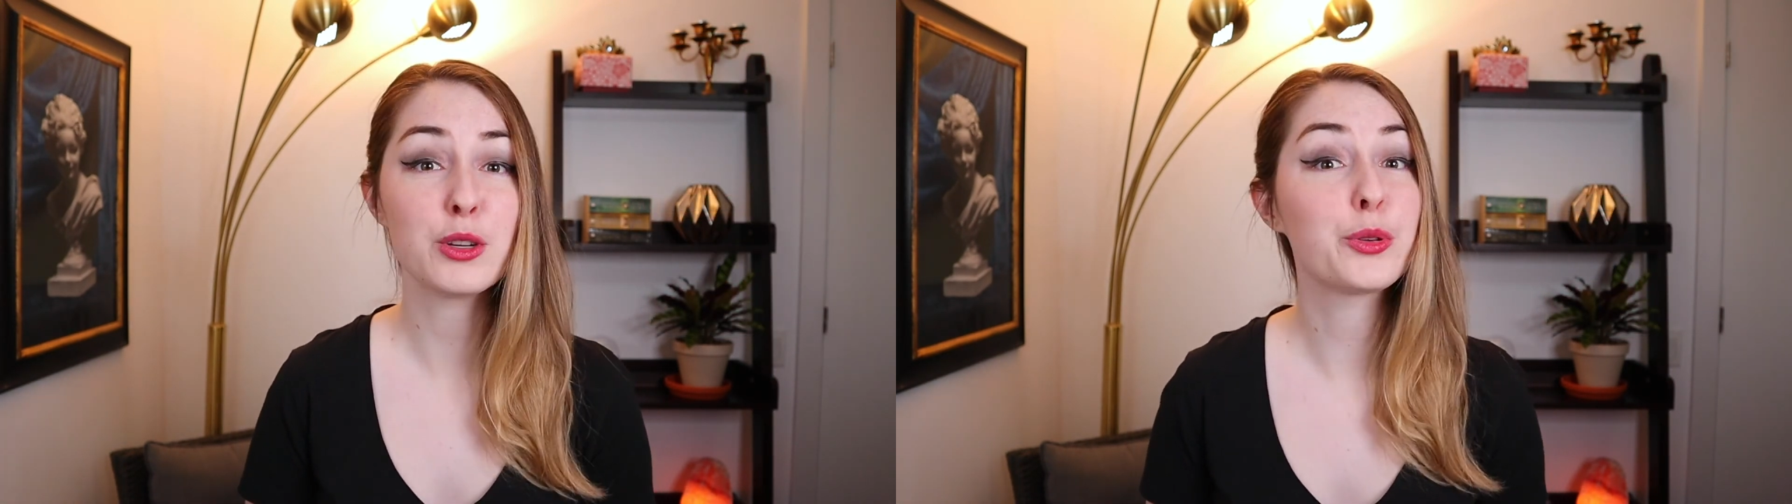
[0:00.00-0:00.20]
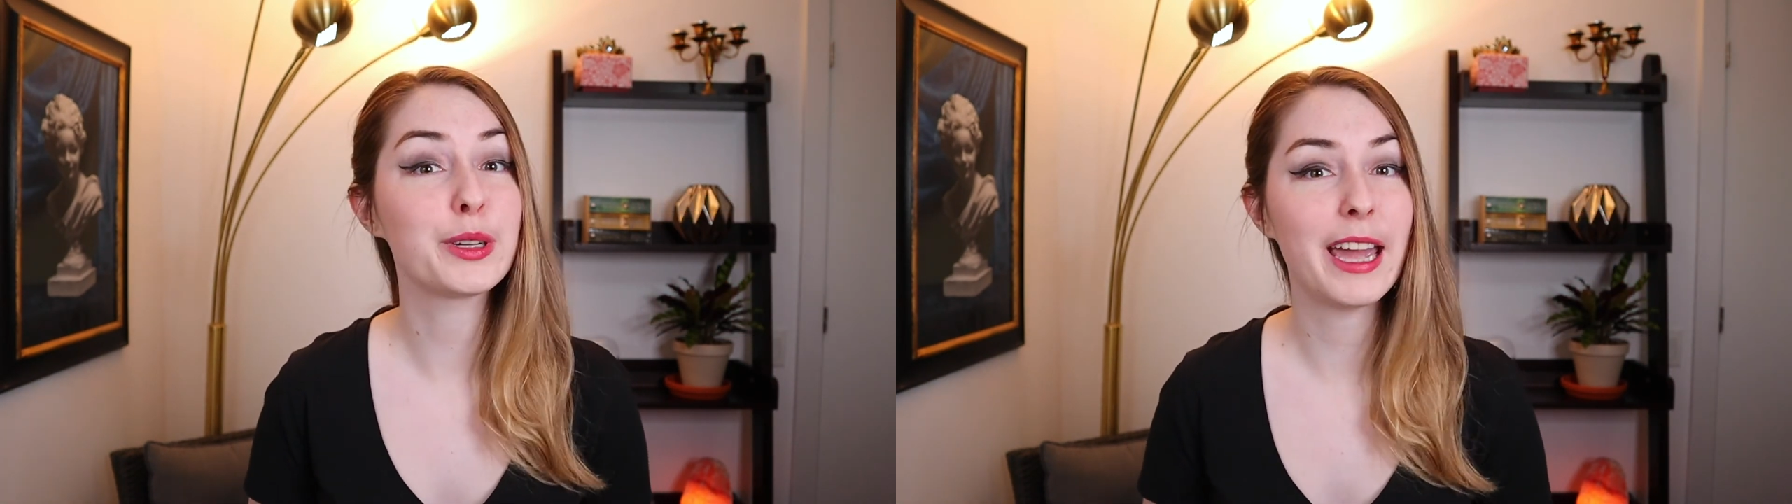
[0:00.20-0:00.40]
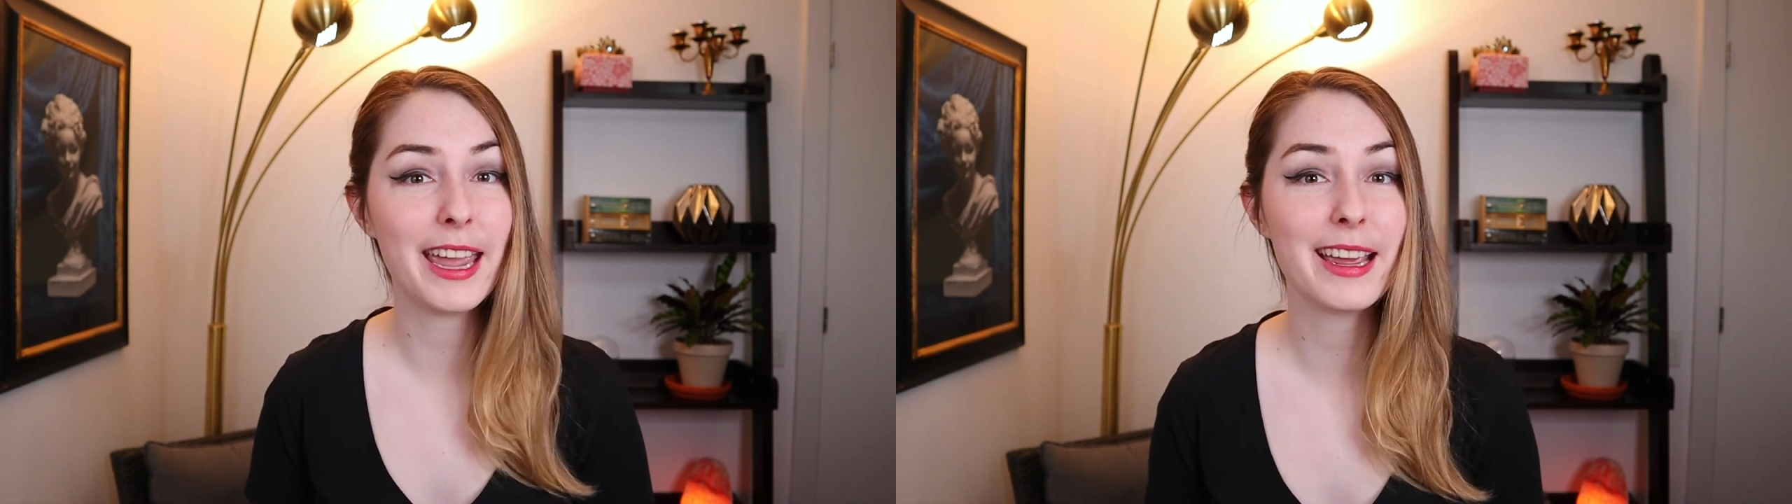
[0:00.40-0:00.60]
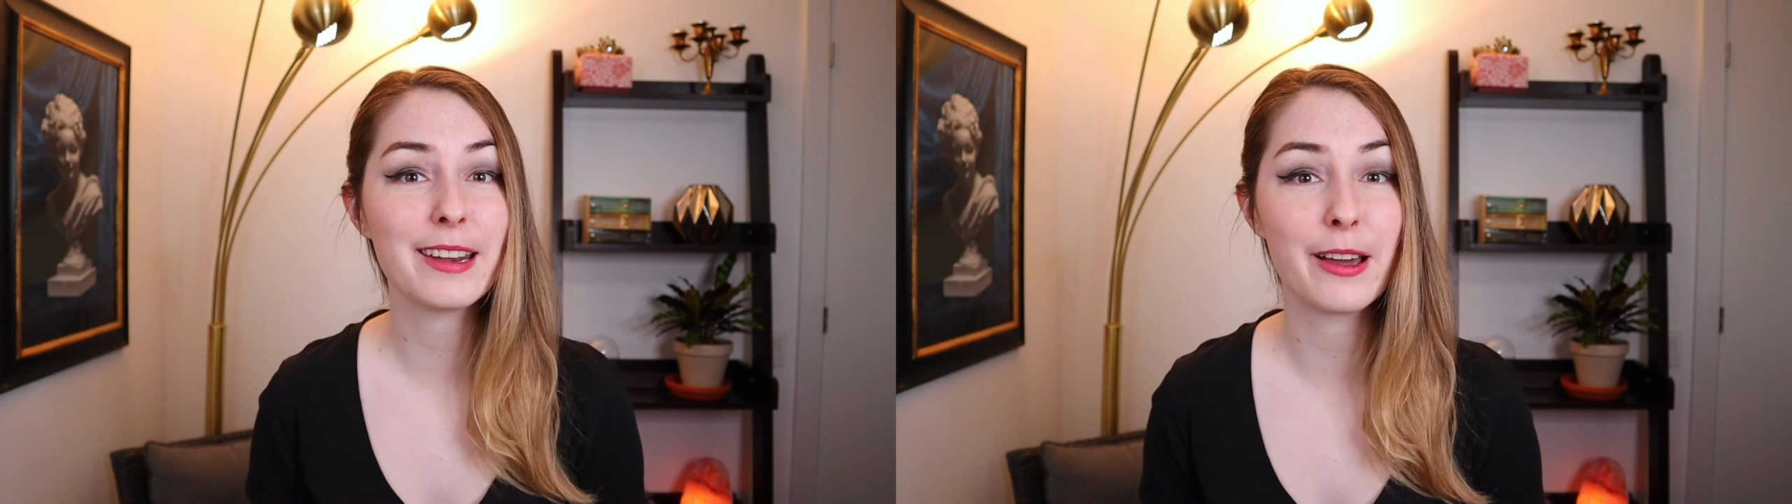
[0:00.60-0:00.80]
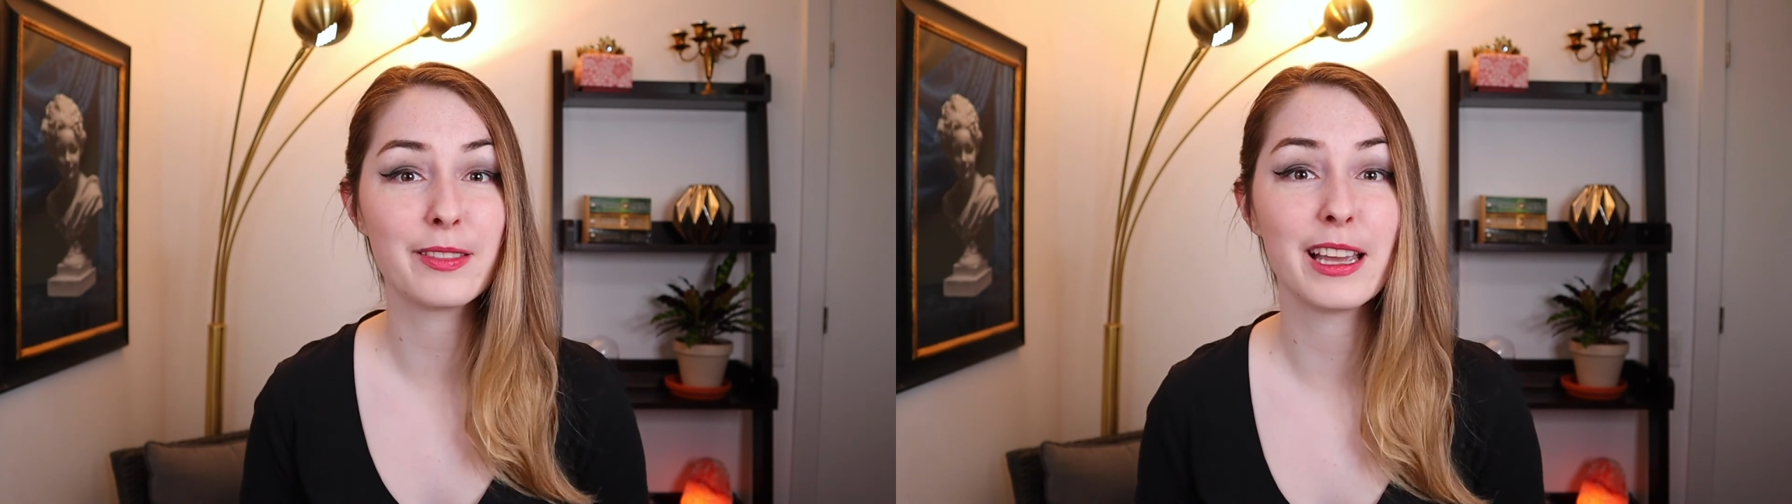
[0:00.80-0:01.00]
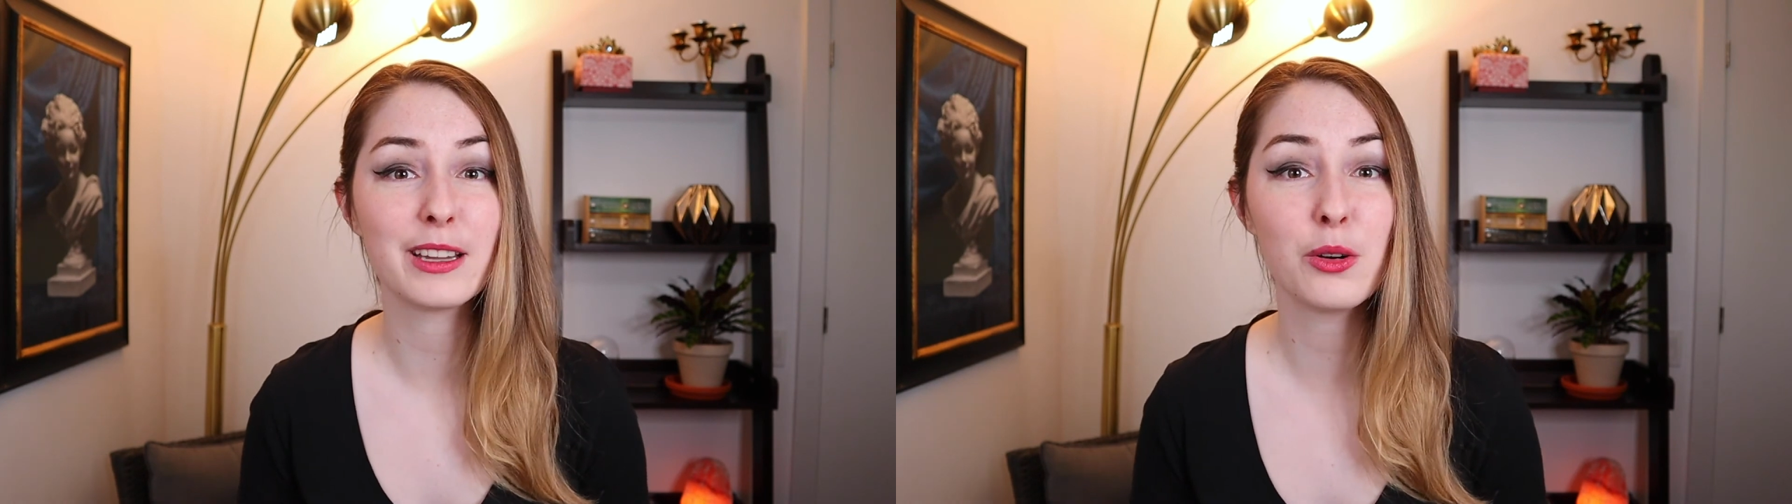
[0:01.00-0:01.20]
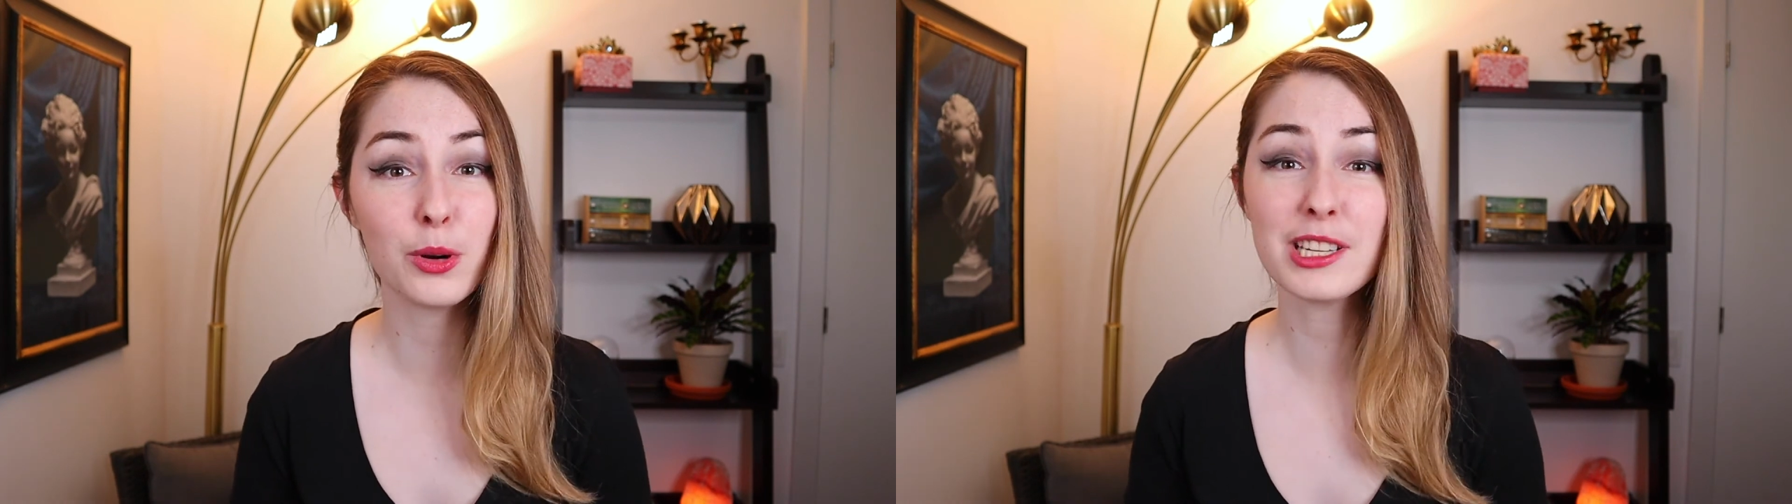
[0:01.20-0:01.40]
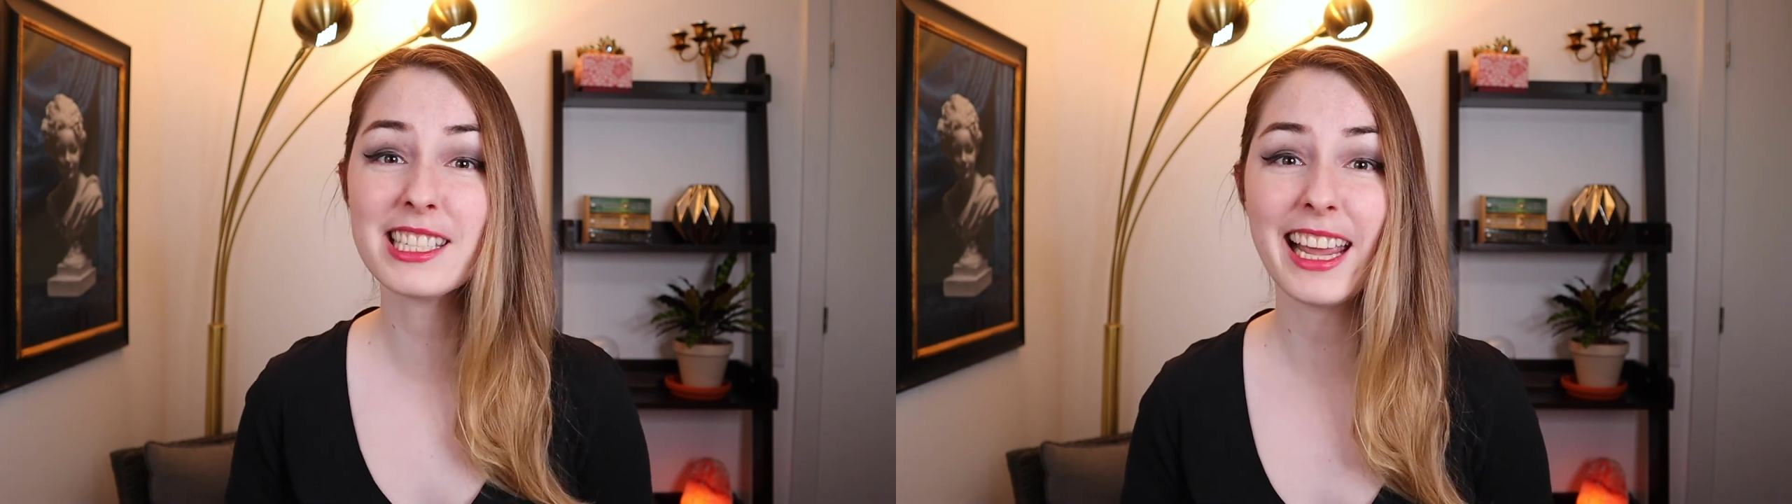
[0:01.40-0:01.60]
to create an online
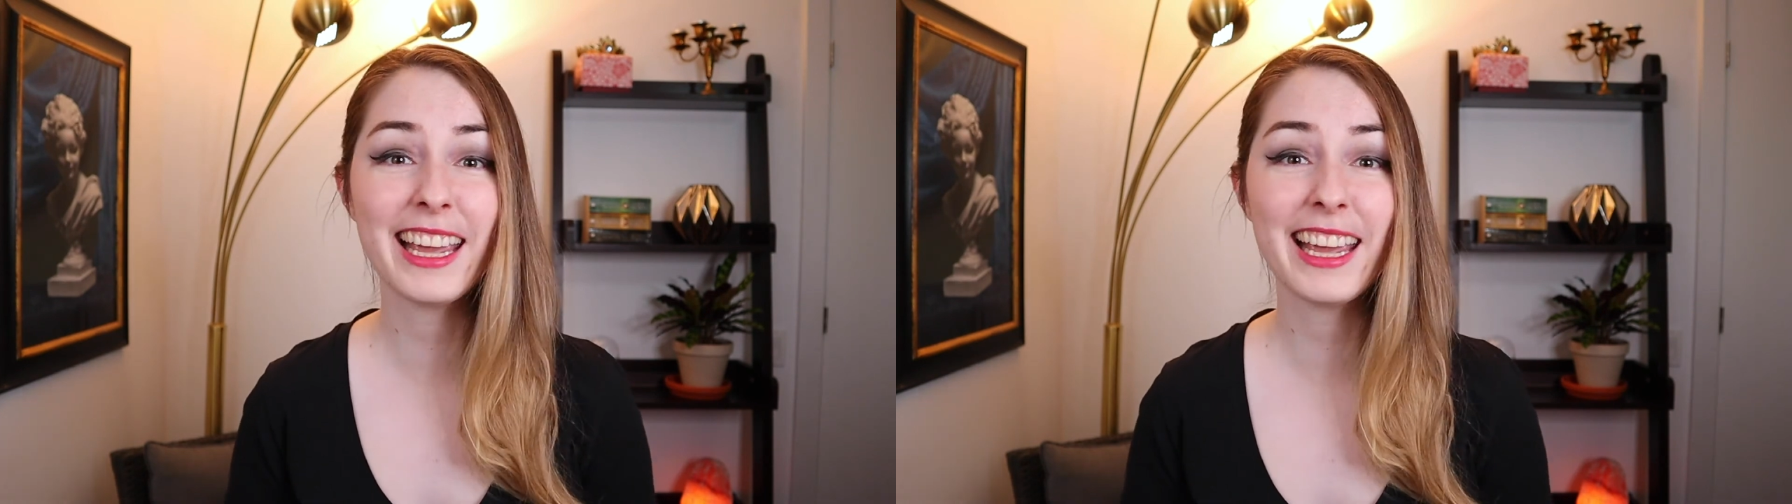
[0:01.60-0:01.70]
course,